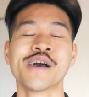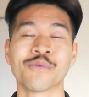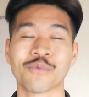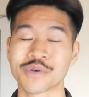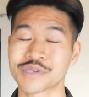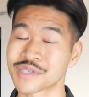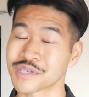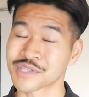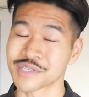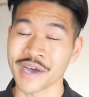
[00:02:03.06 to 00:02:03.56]

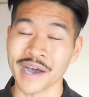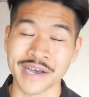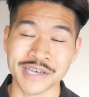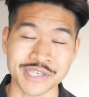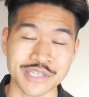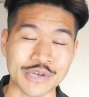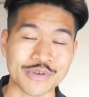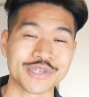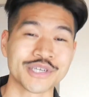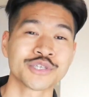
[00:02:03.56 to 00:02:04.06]
was the size.
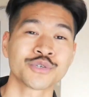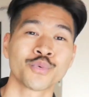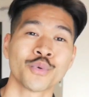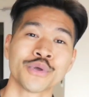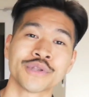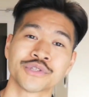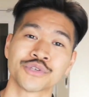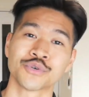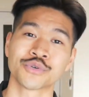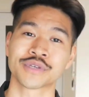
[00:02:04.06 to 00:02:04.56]
They just
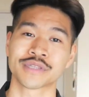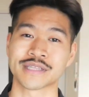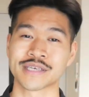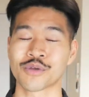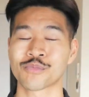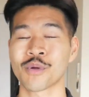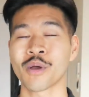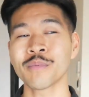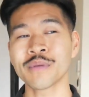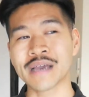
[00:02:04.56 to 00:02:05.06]
weren't too, they
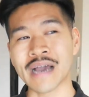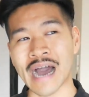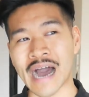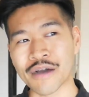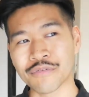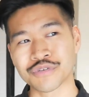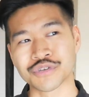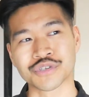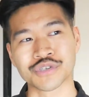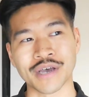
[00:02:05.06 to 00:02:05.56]
were probably
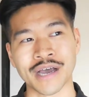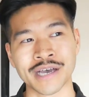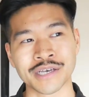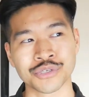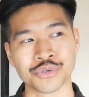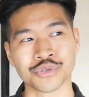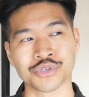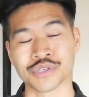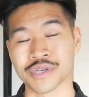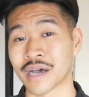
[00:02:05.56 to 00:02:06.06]
half a size
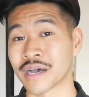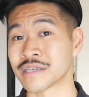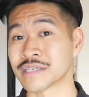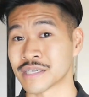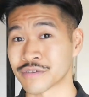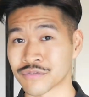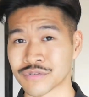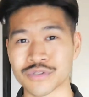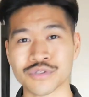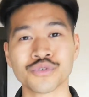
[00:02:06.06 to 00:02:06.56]
or a size
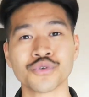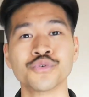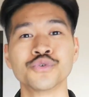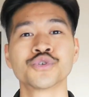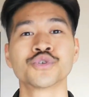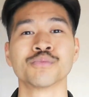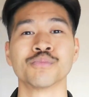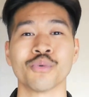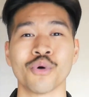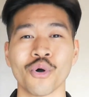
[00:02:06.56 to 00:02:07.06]
even too
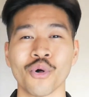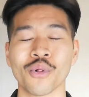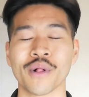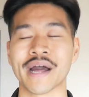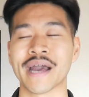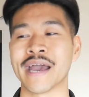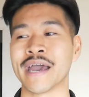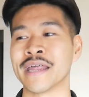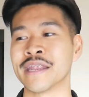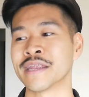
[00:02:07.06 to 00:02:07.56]
small.
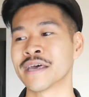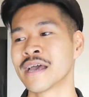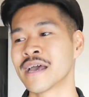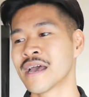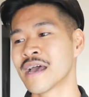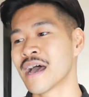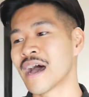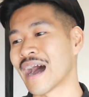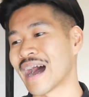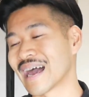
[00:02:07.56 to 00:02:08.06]
And
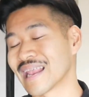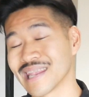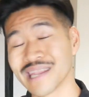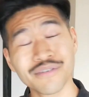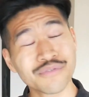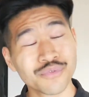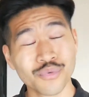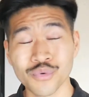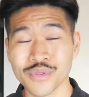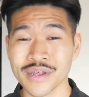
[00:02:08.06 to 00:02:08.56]
I
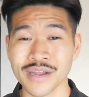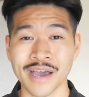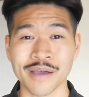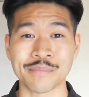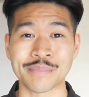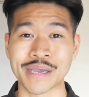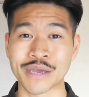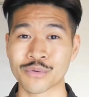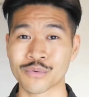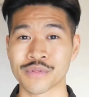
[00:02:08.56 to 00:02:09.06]
lived with it, I
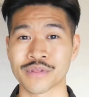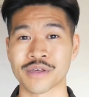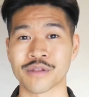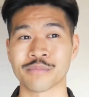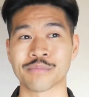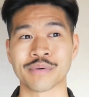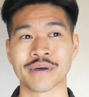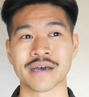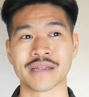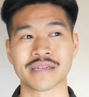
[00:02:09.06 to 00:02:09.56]
bed with
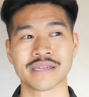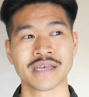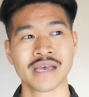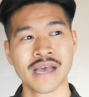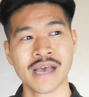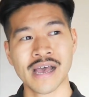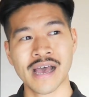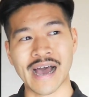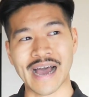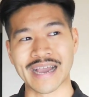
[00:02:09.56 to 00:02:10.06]
it, but
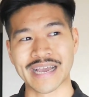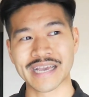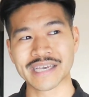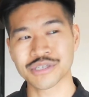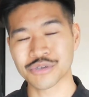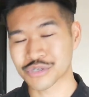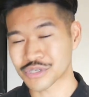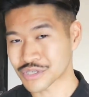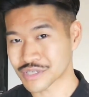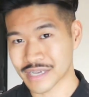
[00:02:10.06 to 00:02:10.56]
I guess
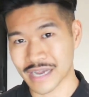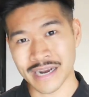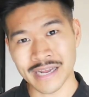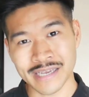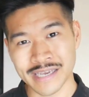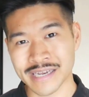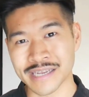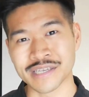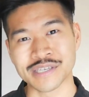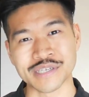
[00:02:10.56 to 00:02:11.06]
I was just kind of
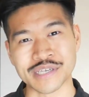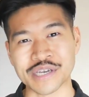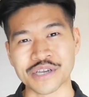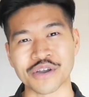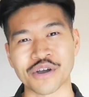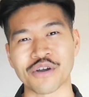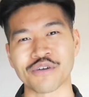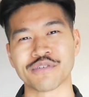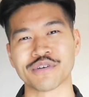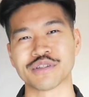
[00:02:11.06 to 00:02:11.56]
getting sick
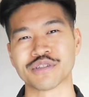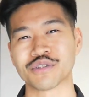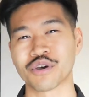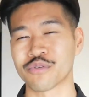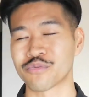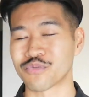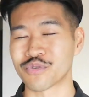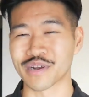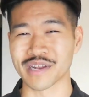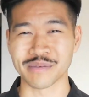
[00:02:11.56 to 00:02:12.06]
of it
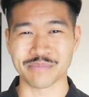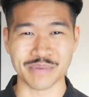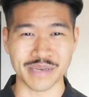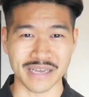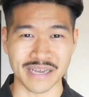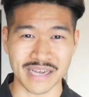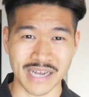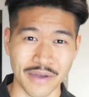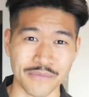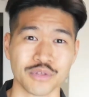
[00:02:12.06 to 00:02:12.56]
not really being
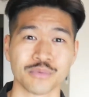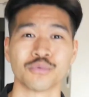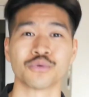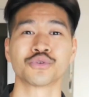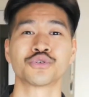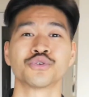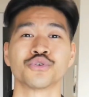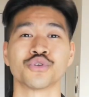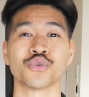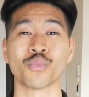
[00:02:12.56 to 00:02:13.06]
a comfortable
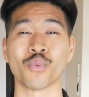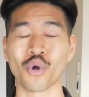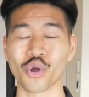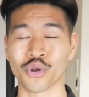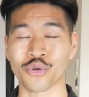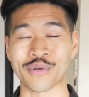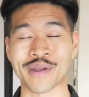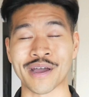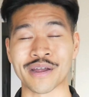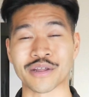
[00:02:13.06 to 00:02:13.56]
shoe to
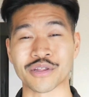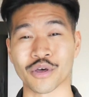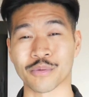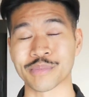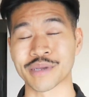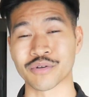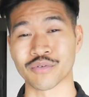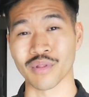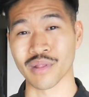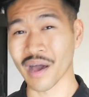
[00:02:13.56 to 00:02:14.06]
walk around and not
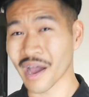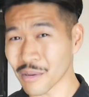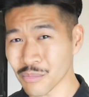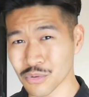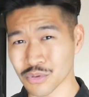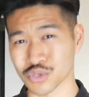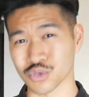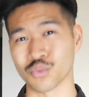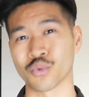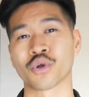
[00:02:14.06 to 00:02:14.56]
being
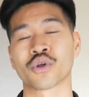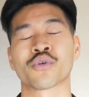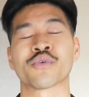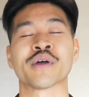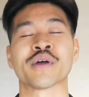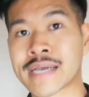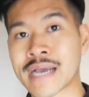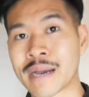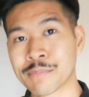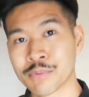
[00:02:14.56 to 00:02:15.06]
reliable to walk
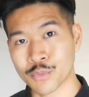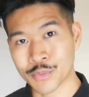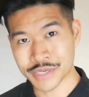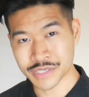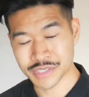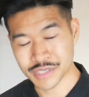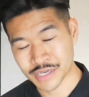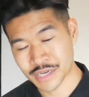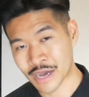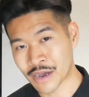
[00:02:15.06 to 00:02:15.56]
A couple
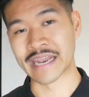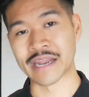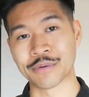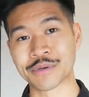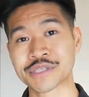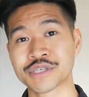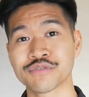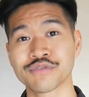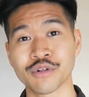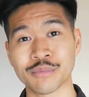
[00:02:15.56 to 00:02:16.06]
weeks ago, I
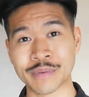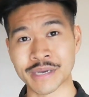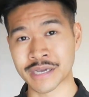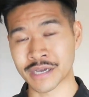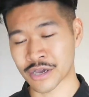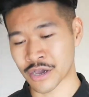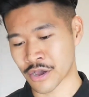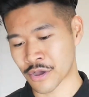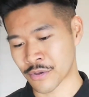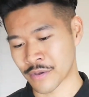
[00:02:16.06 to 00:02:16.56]
went to
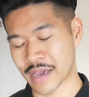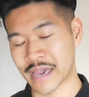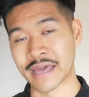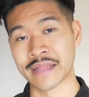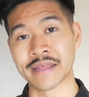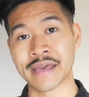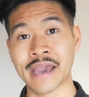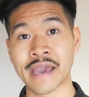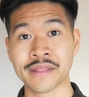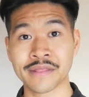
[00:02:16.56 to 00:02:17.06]
Flamingo
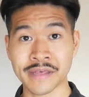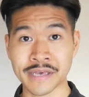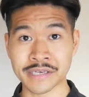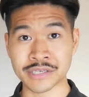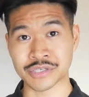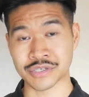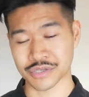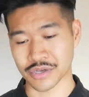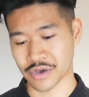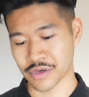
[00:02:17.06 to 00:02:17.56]
and they had
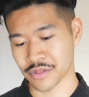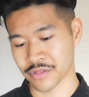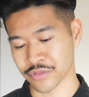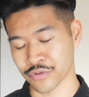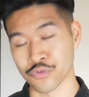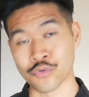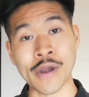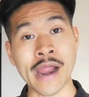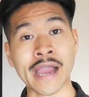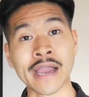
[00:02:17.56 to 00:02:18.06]
these on the
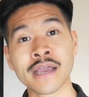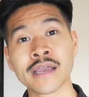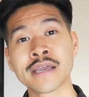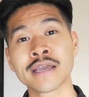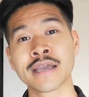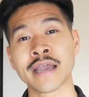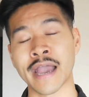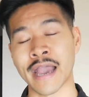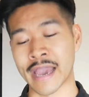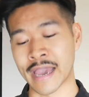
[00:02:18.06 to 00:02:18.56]

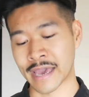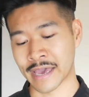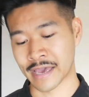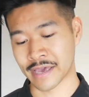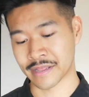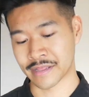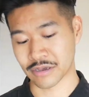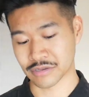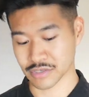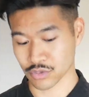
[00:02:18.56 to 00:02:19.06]
rack,
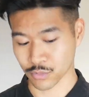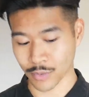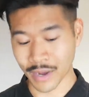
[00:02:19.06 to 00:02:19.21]
and I was like,